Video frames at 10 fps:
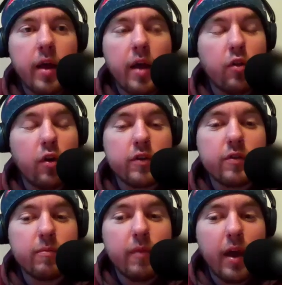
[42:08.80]

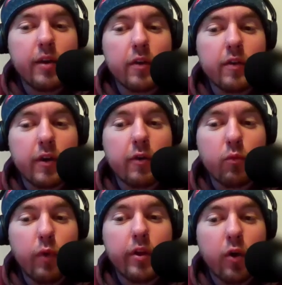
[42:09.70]
It does look
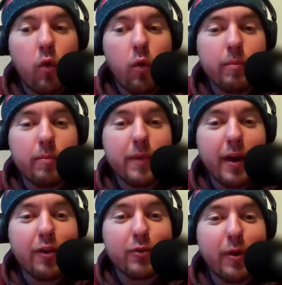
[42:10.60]
really cool.
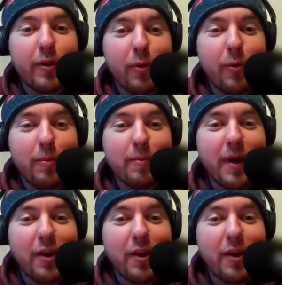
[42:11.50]
It looks really cool.